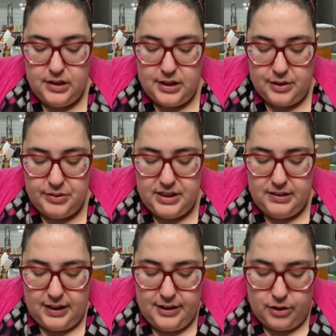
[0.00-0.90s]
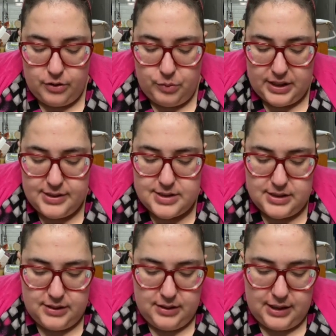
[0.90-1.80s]
I really like our wax
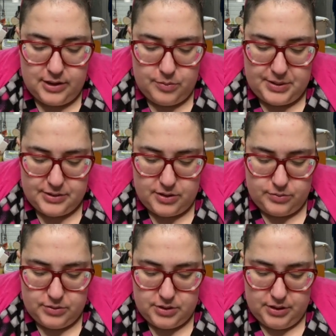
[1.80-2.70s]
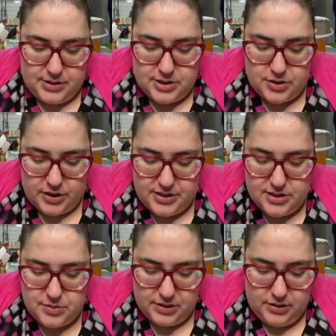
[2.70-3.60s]
seal. I hope I don't destroy
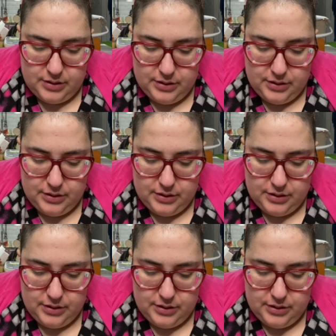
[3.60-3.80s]
this one.